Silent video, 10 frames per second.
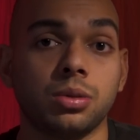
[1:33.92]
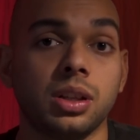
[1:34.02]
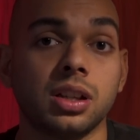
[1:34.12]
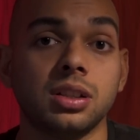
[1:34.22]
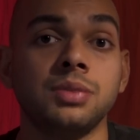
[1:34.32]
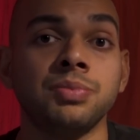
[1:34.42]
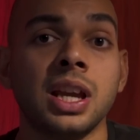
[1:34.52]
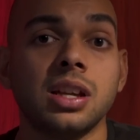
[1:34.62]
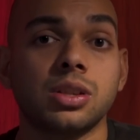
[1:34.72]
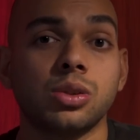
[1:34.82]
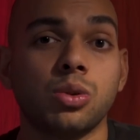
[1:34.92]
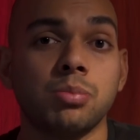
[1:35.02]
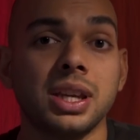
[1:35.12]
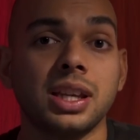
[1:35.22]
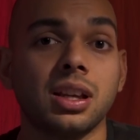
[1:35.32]
the other. So
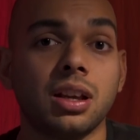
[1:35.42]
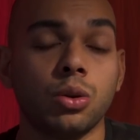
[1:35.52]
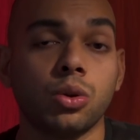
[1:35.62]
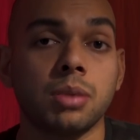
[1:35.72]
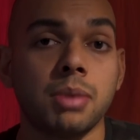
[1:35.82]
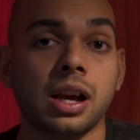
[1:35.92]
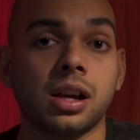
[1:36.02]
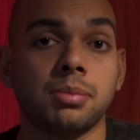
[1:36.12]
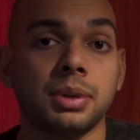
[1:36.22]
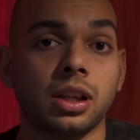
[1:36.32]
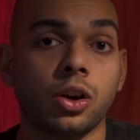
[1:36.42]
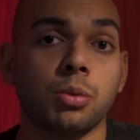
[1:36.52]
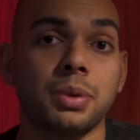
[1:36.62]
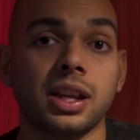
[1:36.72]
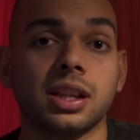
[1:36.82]
making a local backup and then
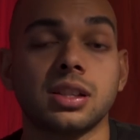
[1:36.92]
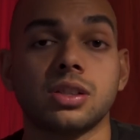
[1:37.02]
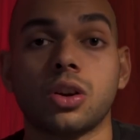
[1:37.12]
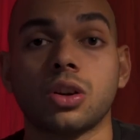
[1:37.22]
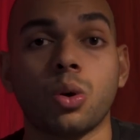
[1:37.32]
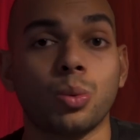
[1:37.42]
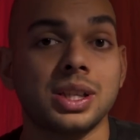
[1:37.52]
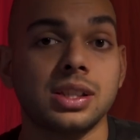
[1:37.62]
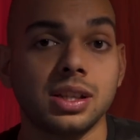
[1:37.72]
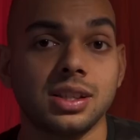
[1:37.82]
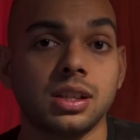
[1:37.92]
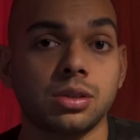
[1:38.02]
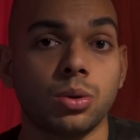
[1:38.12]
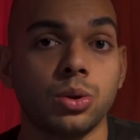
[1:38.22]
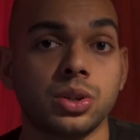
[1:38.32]
copying it is not always the
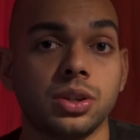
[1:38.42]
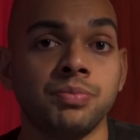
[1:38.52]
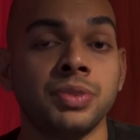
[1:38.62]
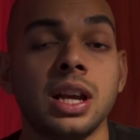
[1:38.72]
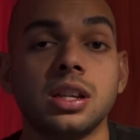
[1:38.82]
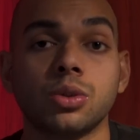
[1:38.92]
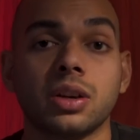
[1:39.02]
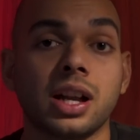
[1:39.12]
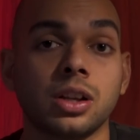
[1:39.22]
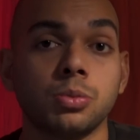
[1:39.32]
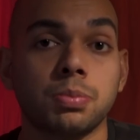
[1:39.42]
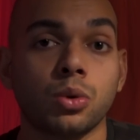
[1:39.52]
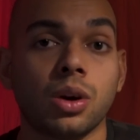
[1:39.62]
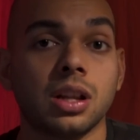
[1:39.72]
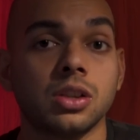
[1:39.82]
easiest solution. So Carango
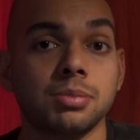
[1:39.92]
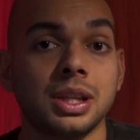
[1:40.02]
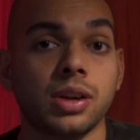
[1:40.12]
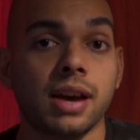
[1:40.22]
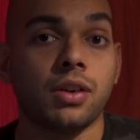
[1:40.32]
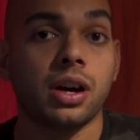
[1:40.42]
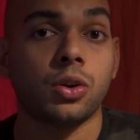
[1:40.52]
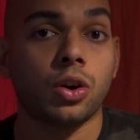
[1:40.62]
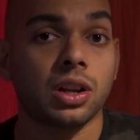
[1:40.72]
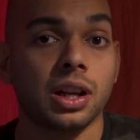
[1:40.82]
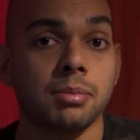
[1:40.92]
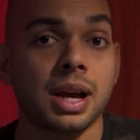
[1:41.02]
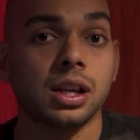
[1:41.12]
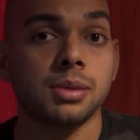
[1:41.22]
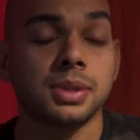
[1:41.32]
Pro allows me to have online
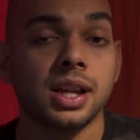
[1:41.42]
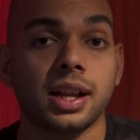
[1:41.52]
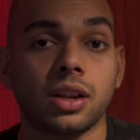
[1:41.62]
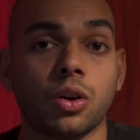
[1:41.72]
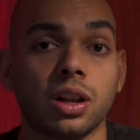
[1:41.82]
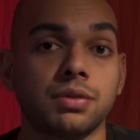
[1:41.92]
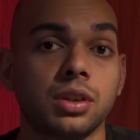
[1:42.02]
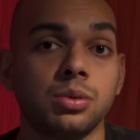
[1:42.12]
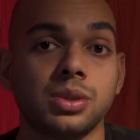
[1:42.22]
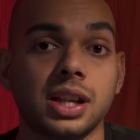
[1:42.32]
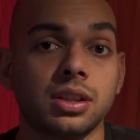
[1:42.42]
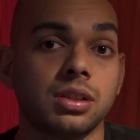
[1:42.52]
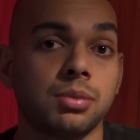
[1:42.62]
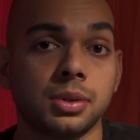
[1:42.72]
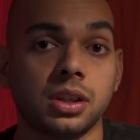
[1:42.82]
backups, and all I have to do is
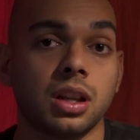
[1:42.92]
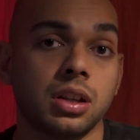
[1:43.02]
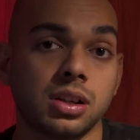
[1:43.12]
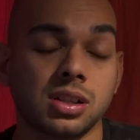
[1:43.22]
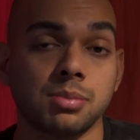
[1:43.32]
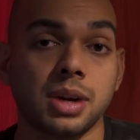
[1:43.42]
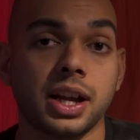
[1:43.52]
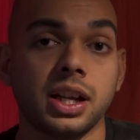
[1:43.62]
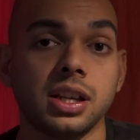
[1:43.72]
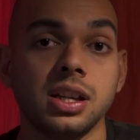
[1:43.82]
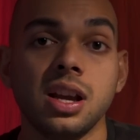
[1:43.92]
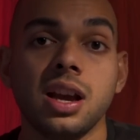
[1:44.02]
enter the particular customer ID